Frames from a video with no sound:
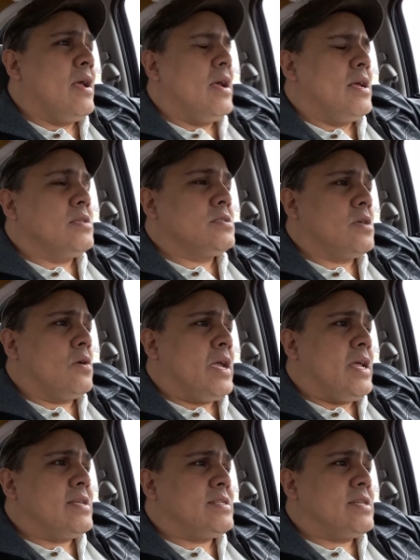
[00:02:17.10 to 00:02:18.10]
And so
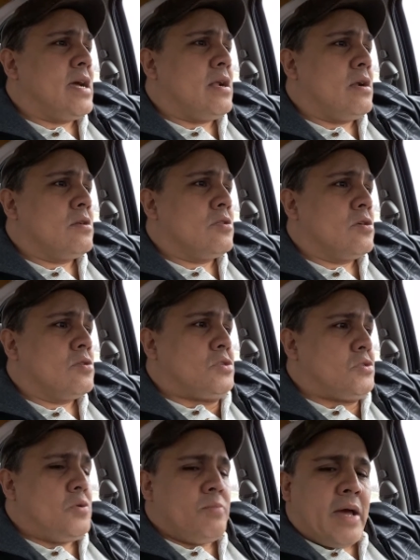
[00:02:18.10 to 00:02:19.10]
he decided under those
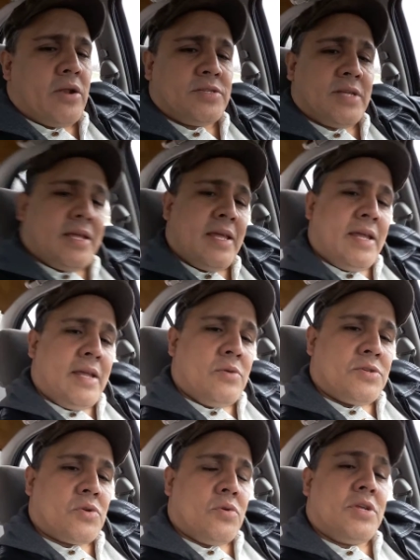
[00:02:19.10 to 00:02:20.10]
two matters that he
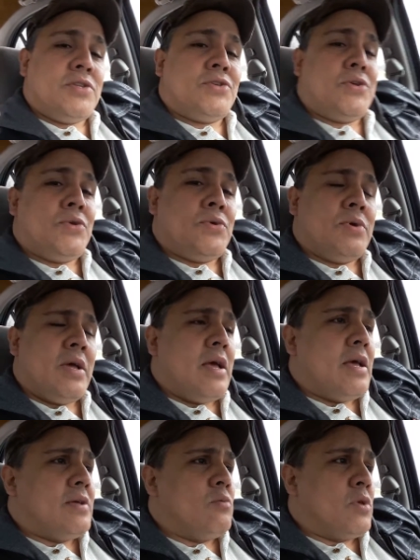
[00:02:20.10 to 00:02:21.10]
was going to
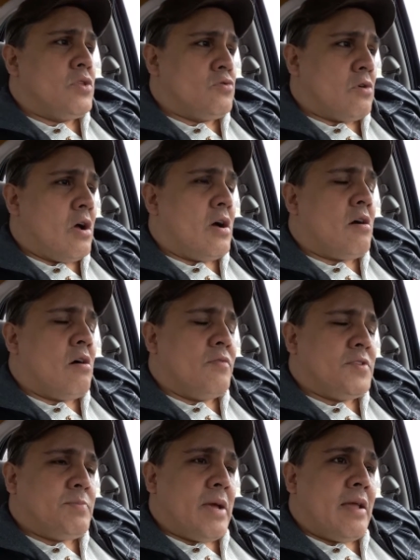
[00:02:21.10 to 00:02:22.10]
withdraw all of
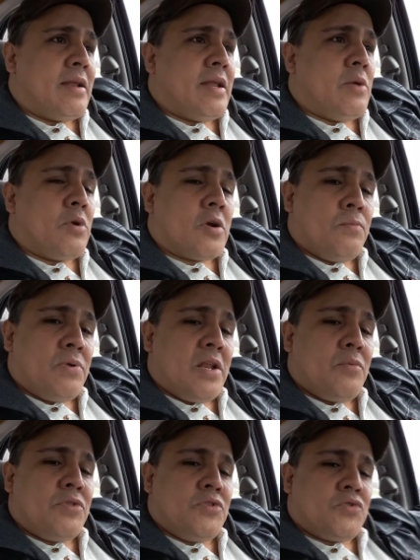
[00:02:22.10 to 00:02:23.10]
his men, and he
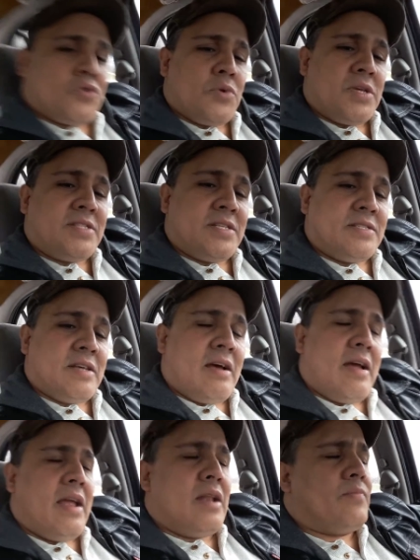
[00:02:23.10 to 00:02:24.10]
completely withdrew his
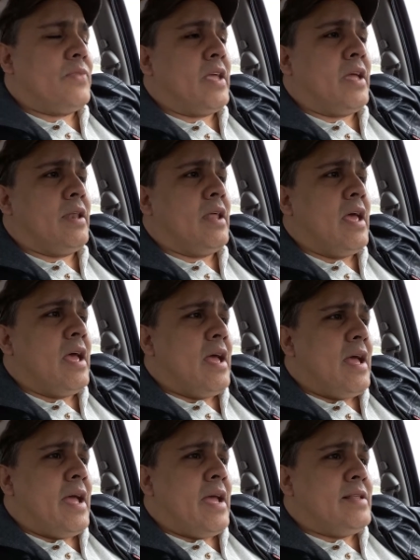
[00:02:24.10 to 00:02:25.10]
design in
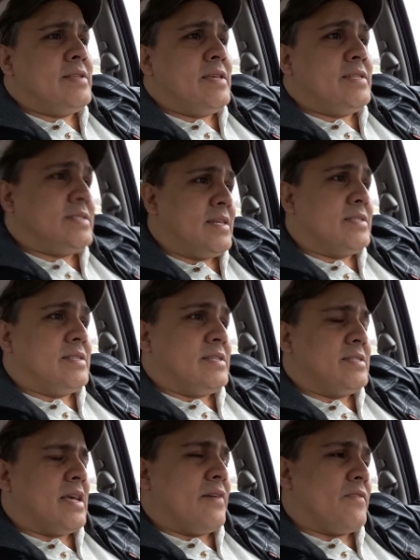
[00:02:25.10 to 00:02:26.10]

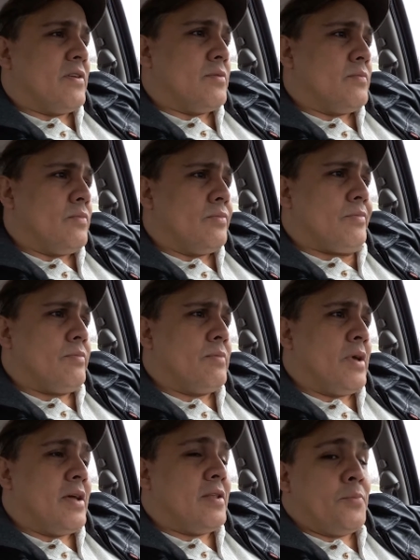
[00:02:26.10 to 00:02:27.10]
1867.
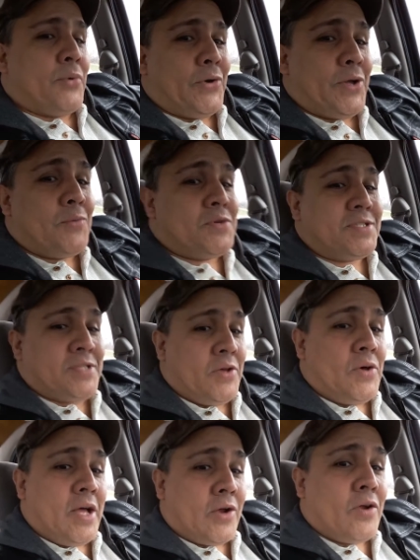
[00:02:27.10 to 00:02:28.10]
But Napoleon was
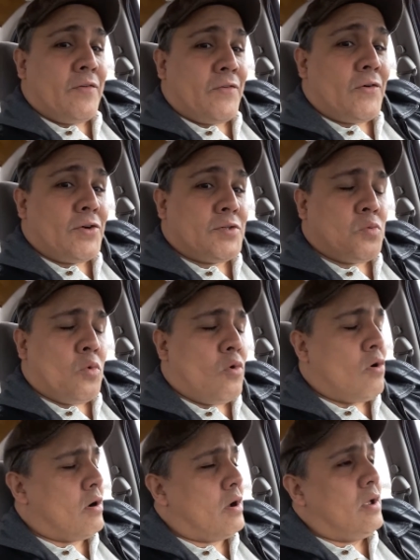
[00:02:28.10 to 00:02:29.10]
still hungry for his
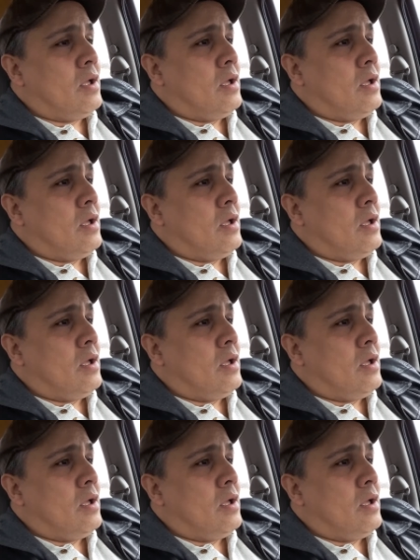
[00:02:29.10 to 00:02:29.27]
war.